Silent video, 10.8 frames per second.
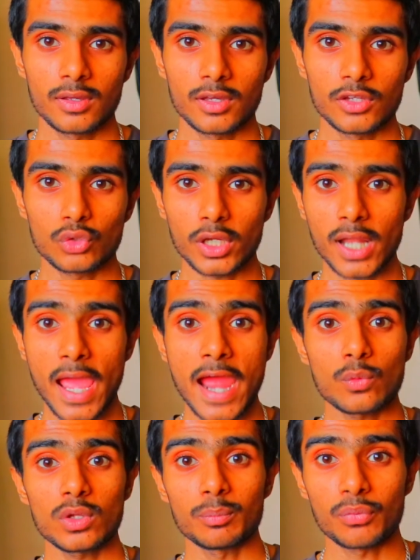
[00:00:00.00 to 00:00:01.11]
You can
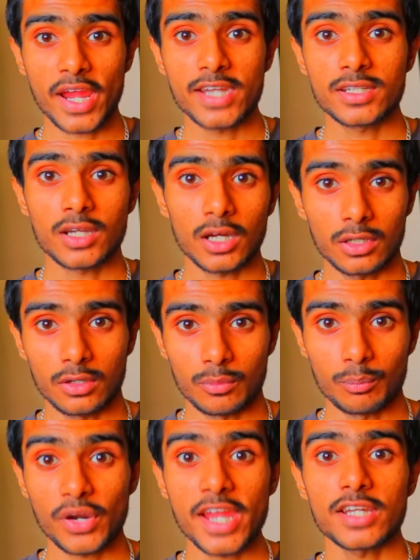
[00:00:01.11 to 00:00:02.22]
add one bright color,
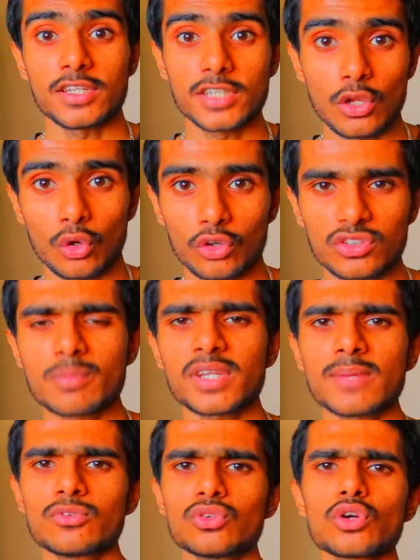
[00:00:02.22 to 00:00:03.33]
bright yellow.
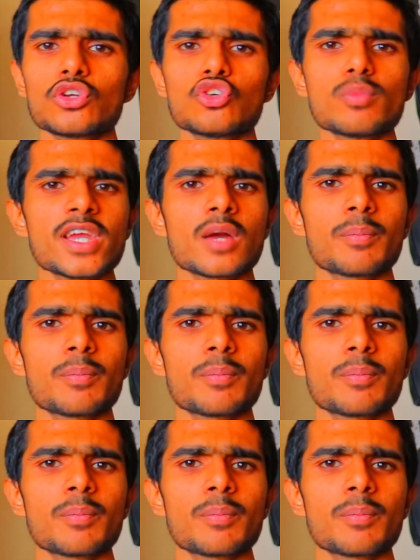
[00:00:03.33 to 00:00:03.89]
Sometimes you make a